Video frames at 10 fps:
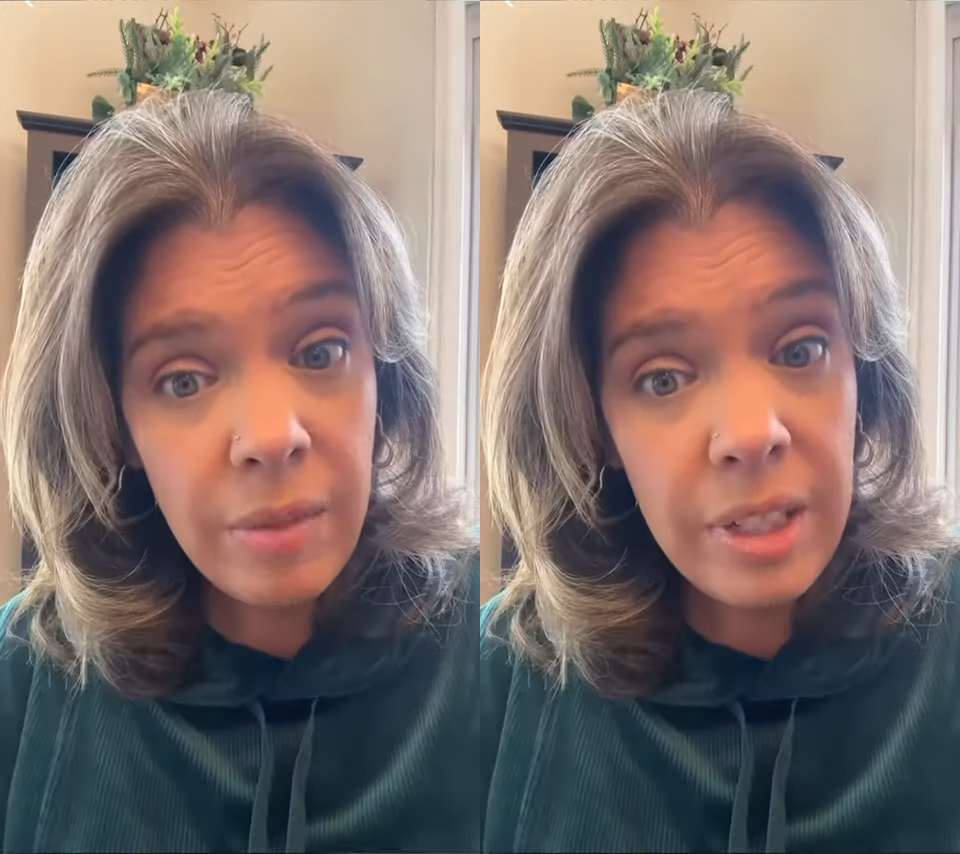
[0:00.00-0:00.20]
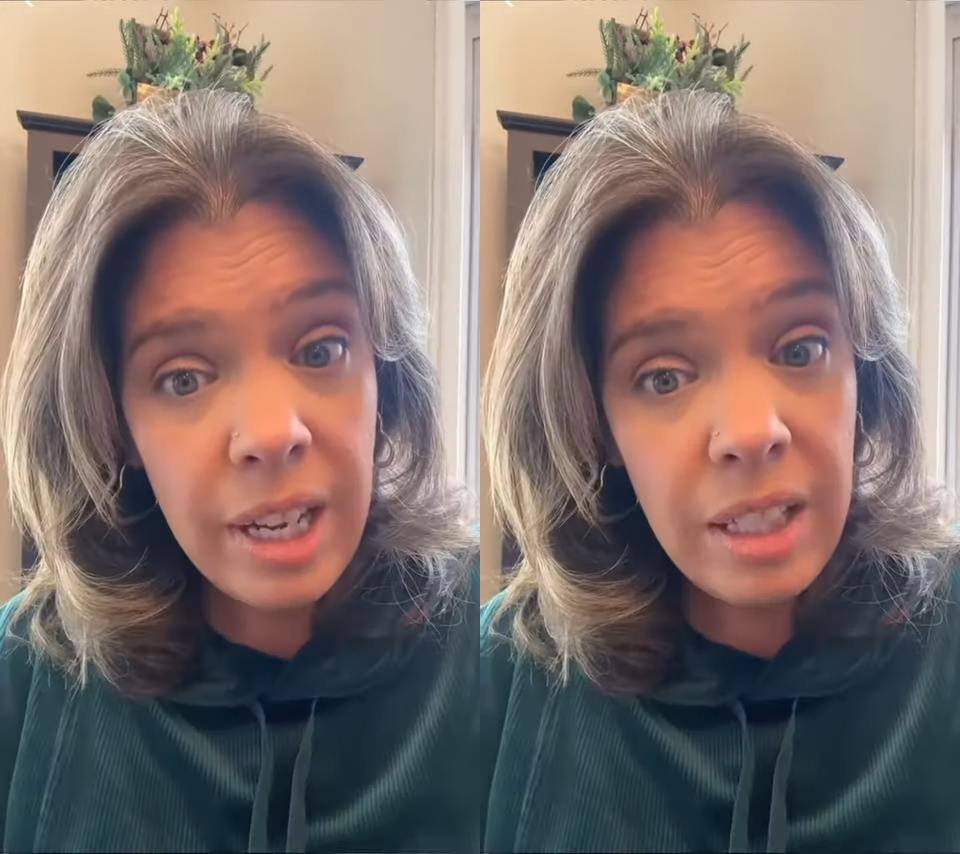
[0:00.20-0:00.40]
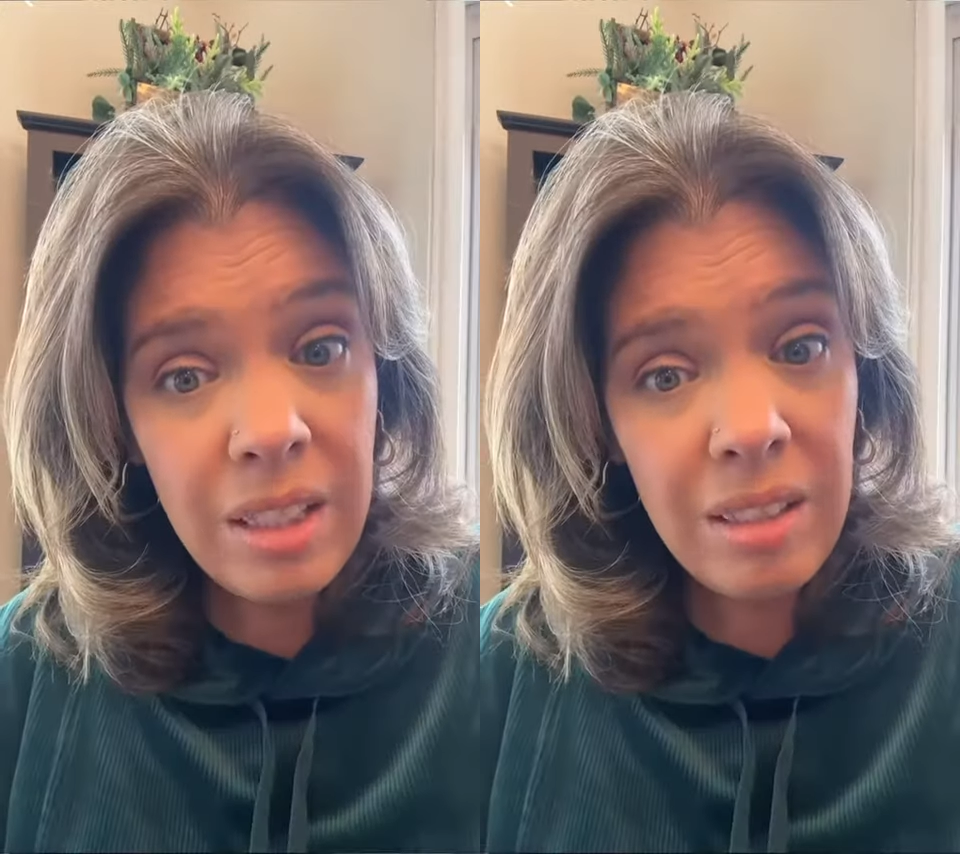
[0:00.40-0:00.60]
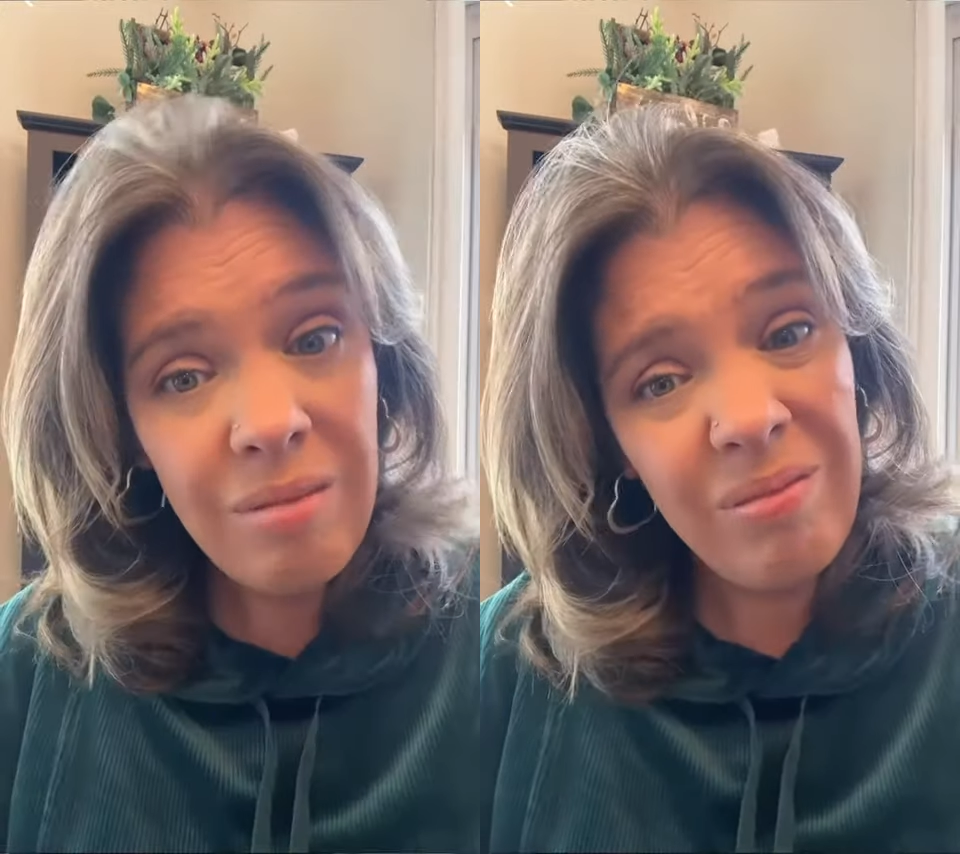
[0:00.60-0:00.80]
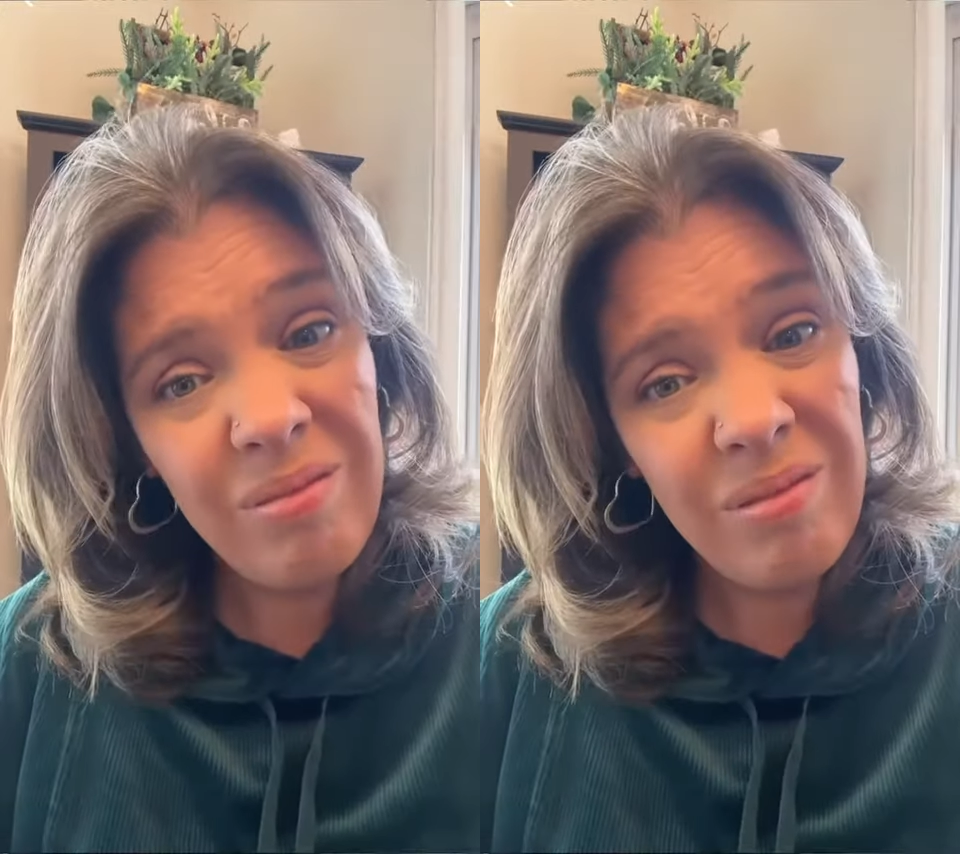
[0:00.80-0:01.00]
test,
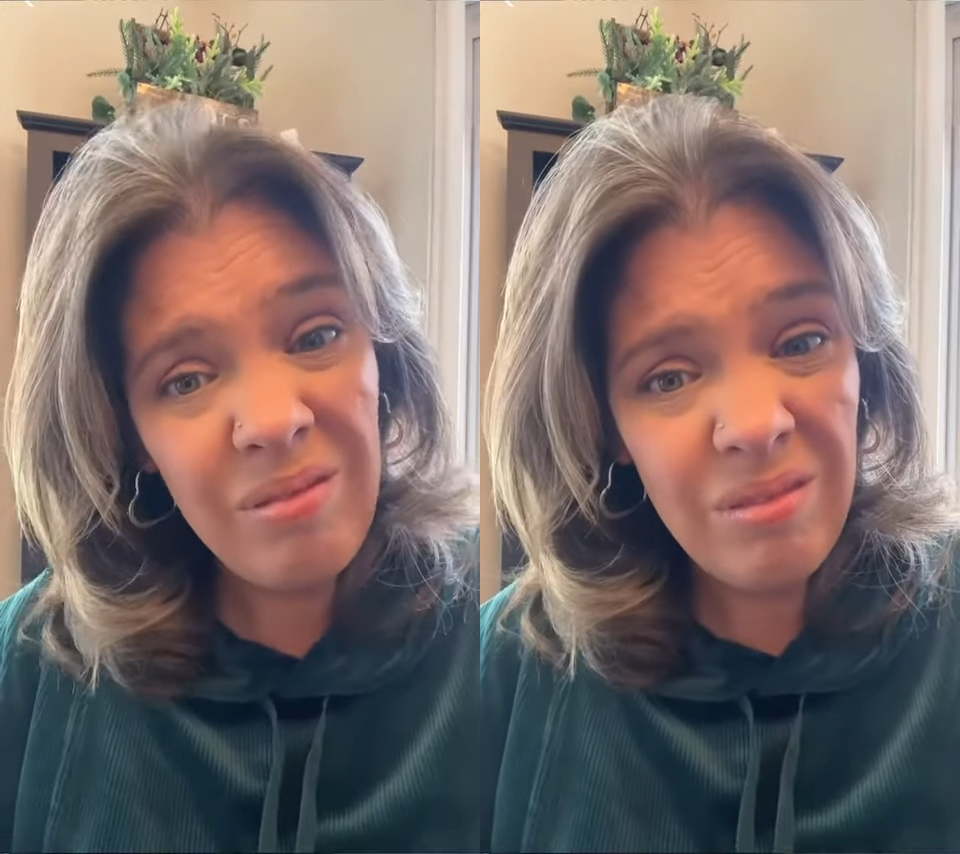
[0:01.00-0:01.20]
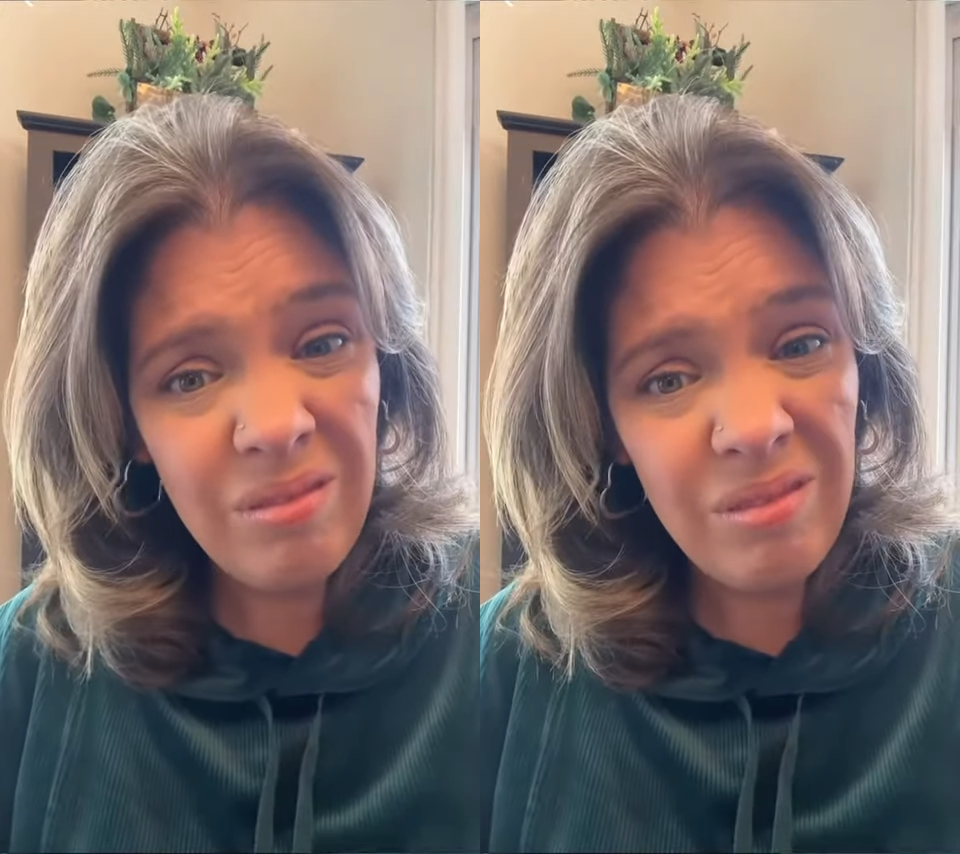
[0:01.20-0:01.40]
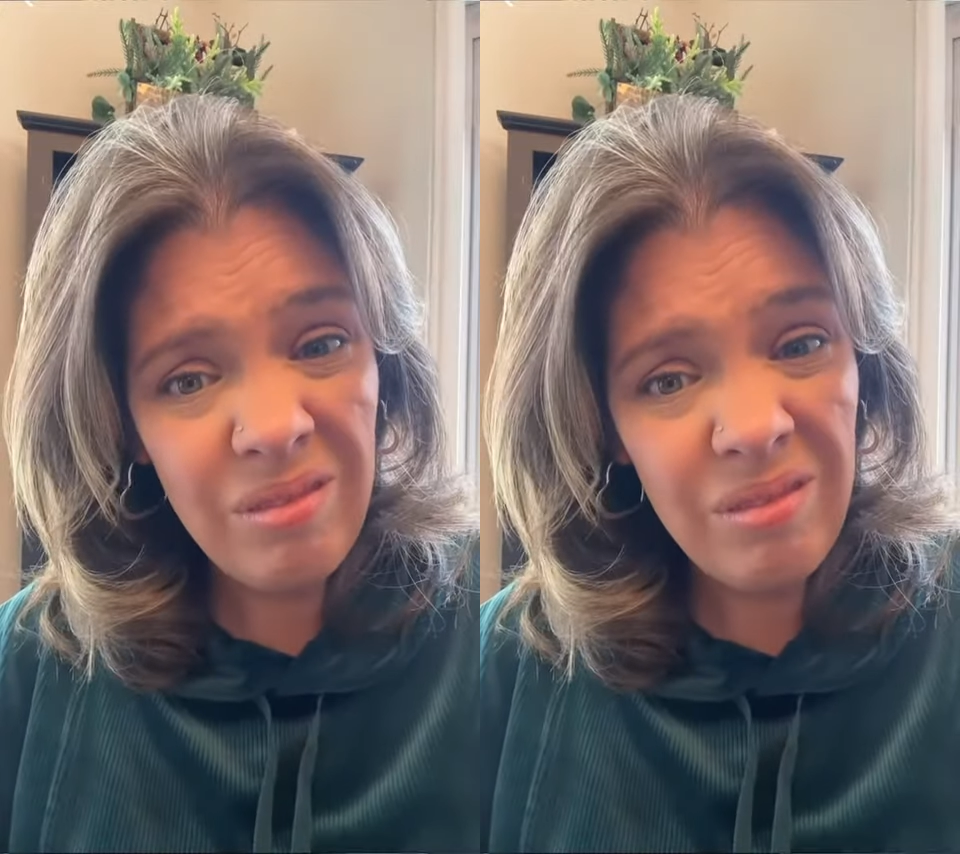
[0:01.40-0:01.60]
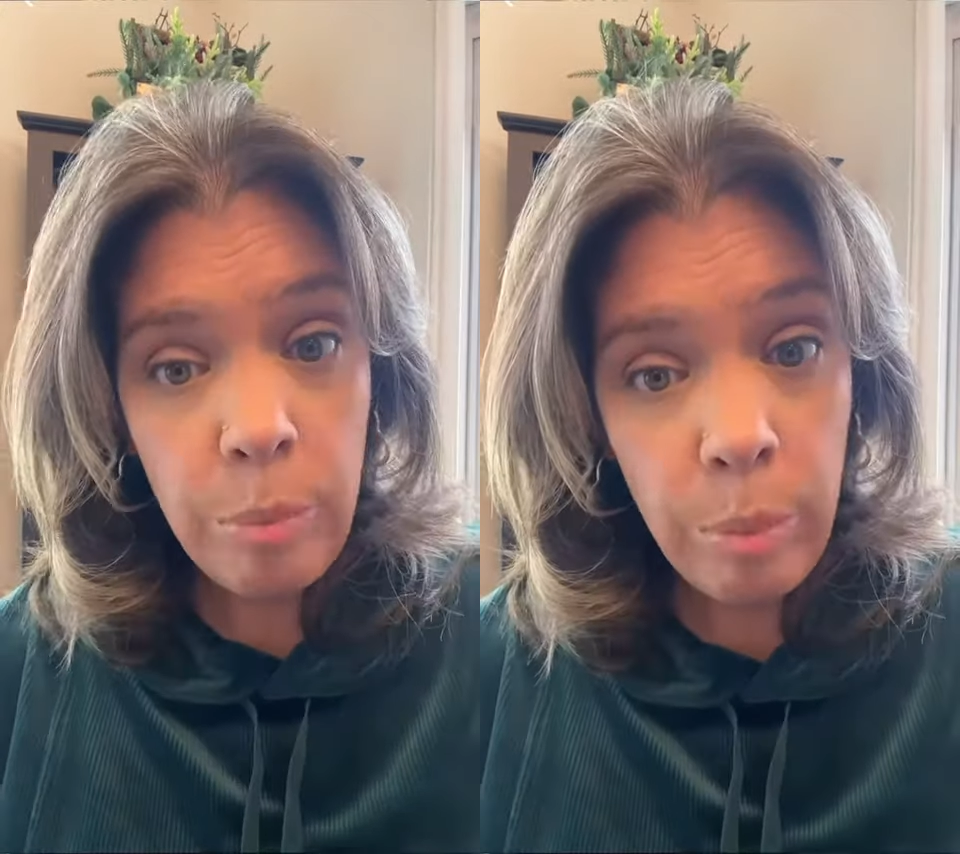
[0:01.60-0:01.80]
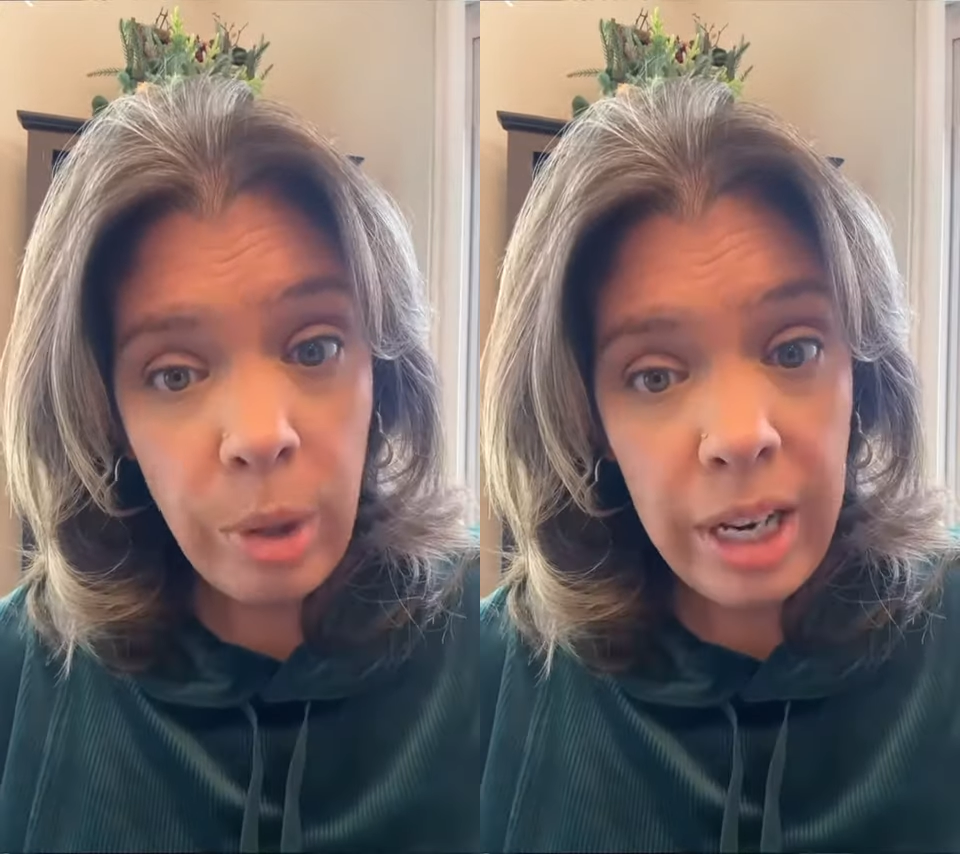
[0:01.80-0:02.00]

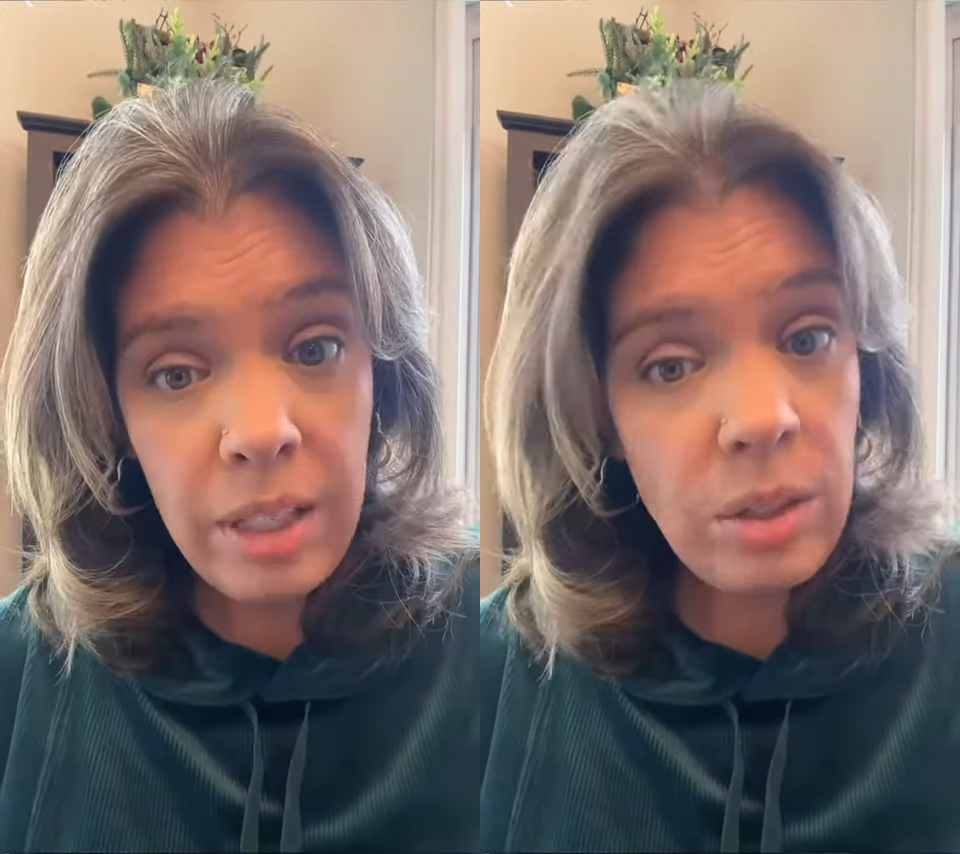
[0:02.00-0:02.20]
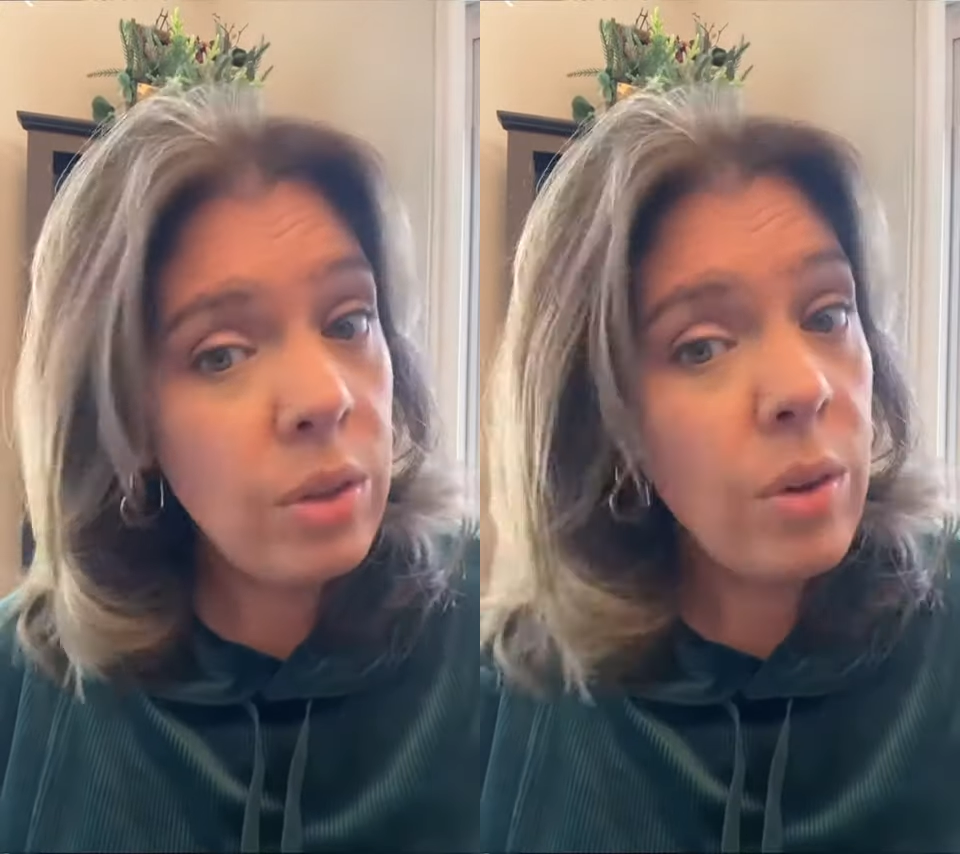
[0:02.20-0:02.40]
price,